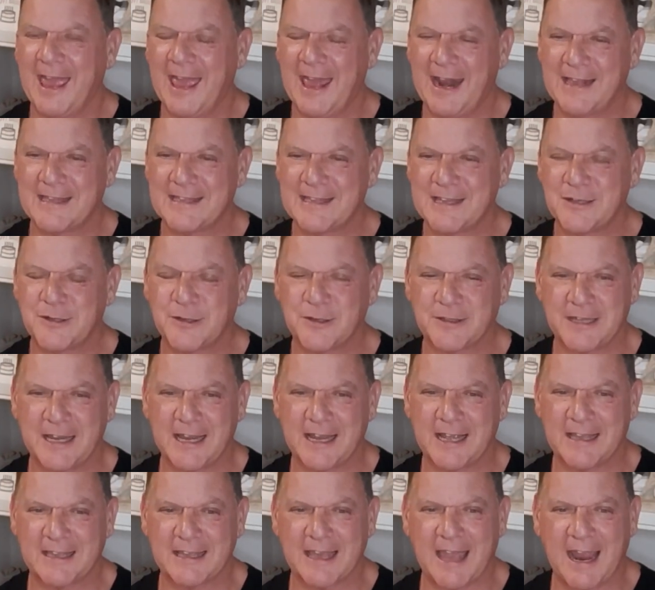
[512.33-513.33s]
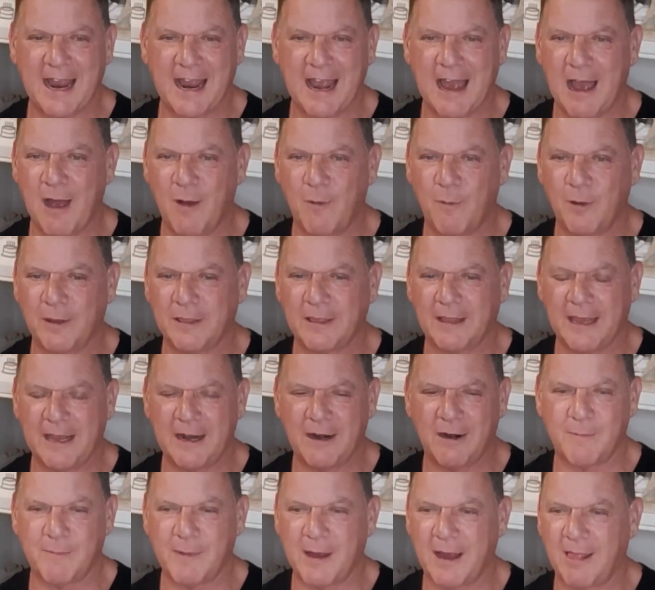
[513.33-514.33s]
And it's interesting because I got one
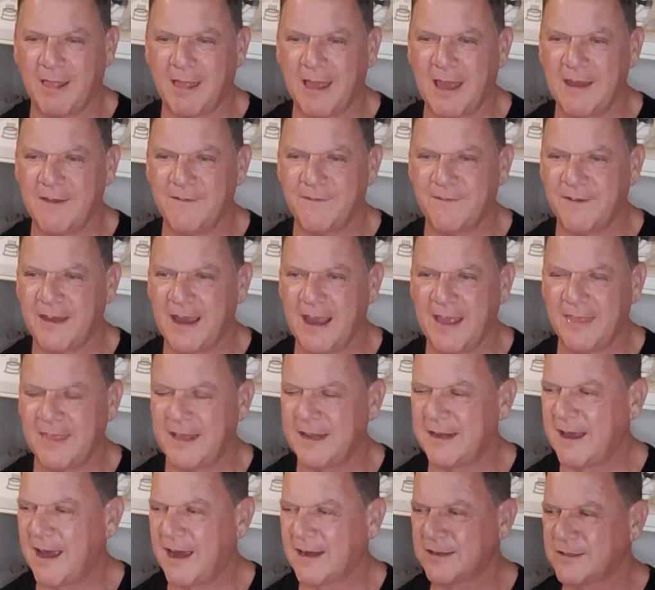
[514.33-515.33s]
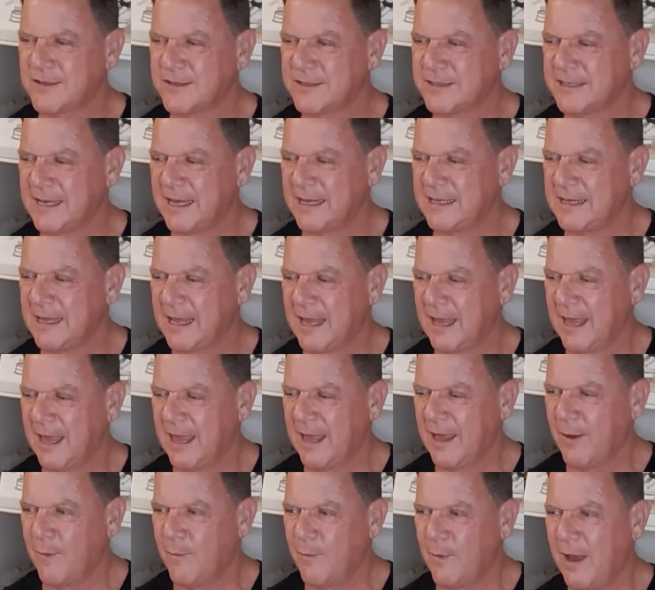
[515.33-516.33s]
later in my life and the doctor said,
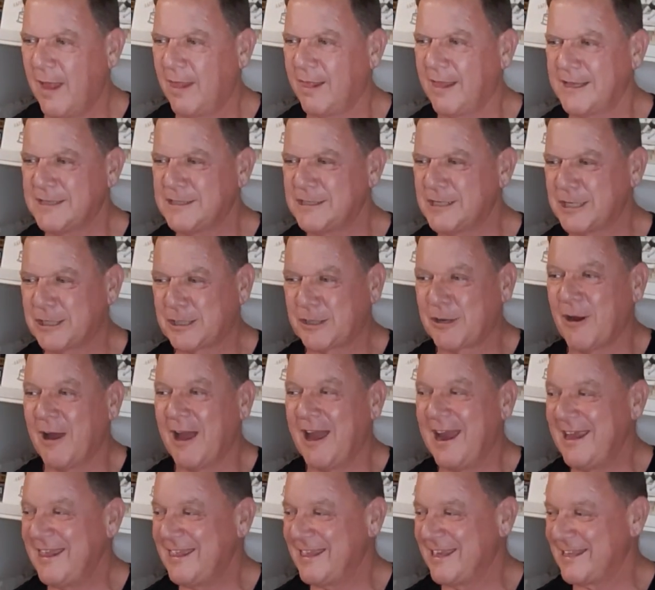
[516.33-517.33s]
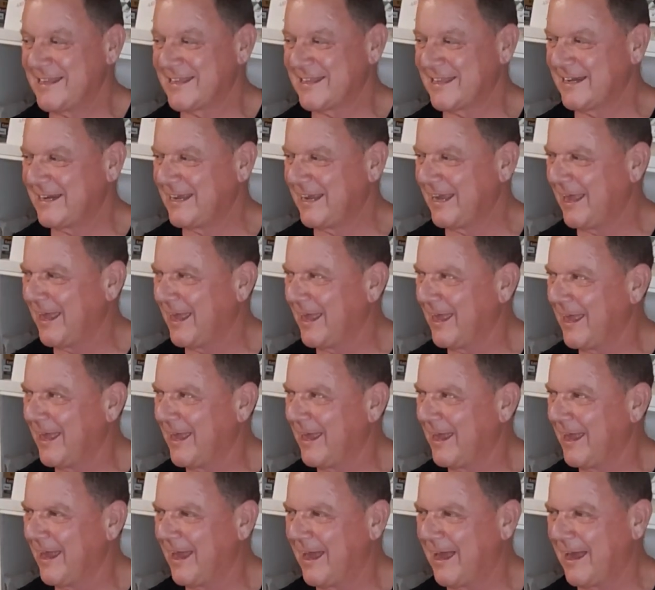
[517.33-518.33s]
well, let's just try this. And he...
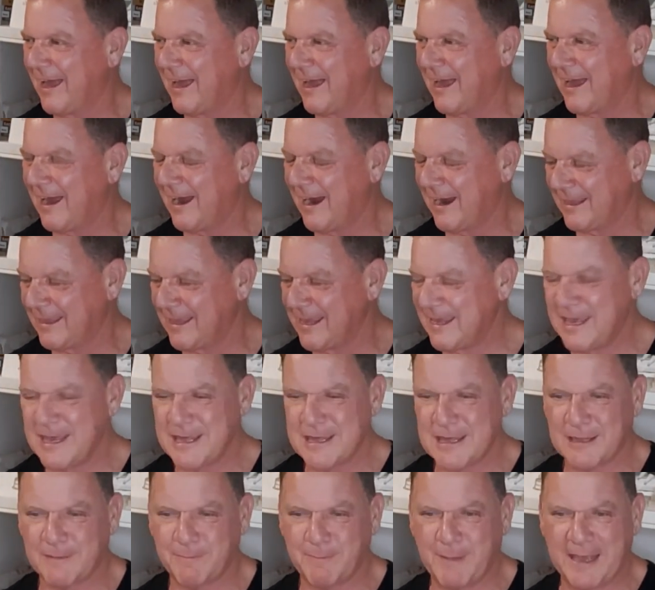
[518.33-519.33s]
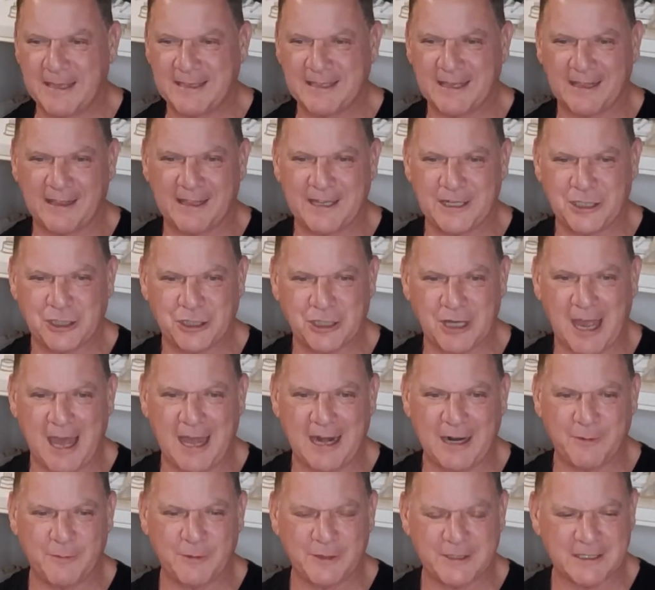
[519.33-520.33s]
Uh, I think he just basically
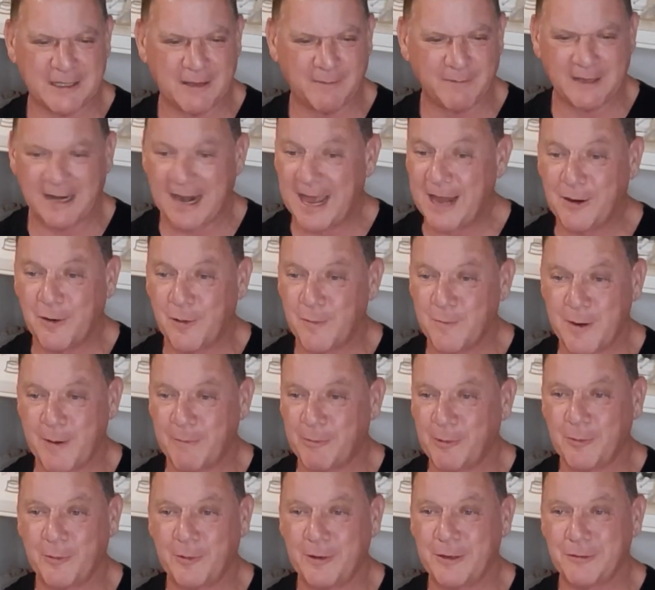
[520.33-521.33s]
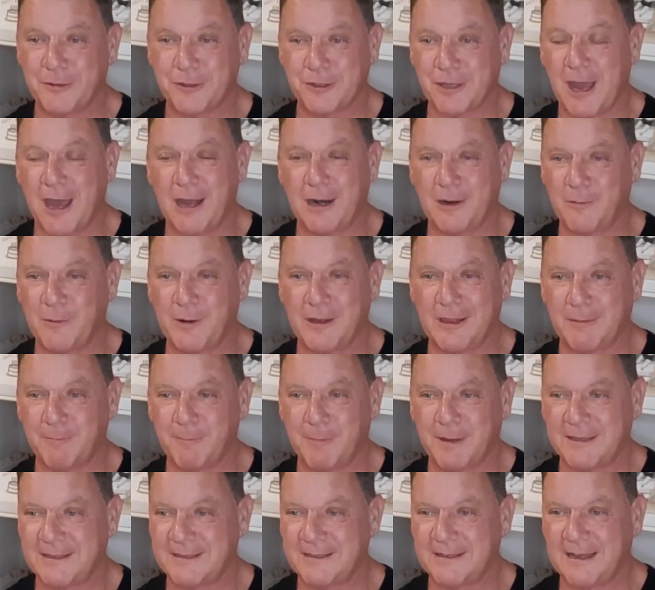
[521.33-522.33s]
shot it with something. I don't remember what he shot it with,
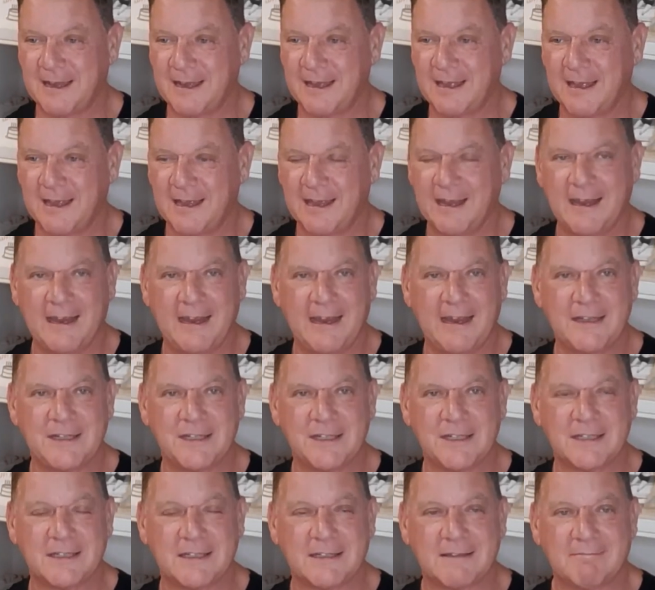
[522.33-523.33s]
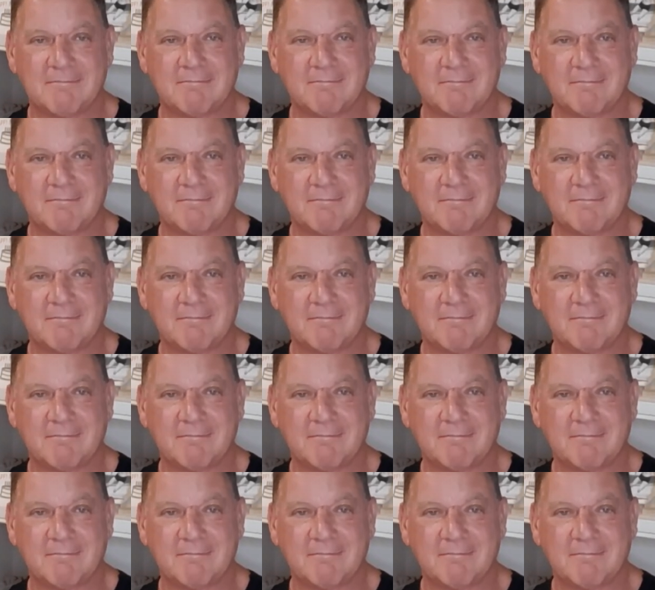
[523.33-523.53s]
but uh, it just